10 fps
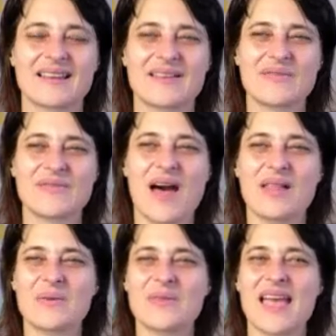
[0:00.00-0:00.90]
And
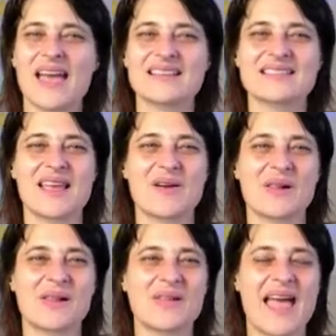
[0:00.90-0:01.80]
follow the
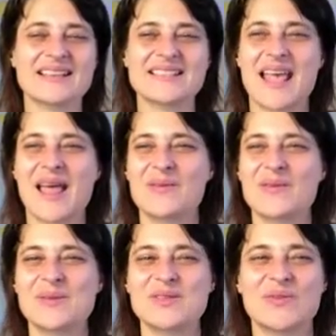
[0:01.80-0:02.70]
exhale
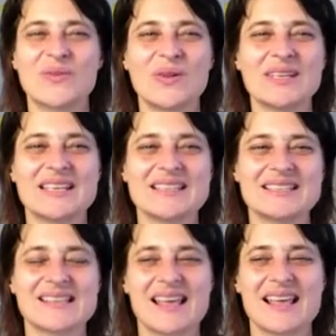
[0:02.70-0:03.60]
from its fullness